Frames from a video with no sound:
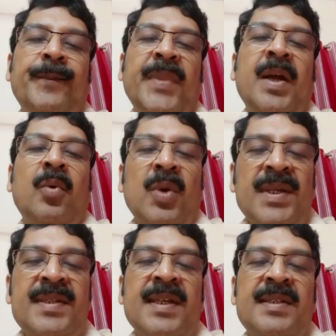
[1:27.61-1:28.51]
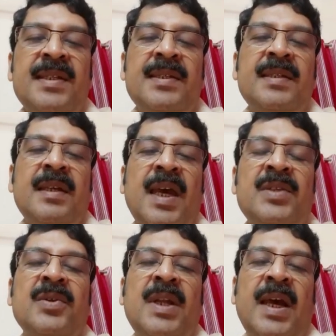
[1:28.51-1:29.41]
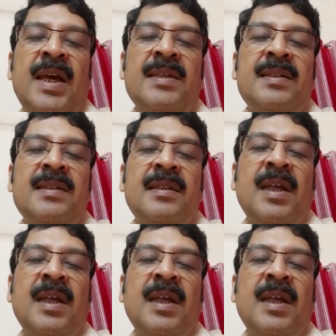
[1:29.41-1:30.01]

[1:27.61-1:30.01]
the cholestasis as well as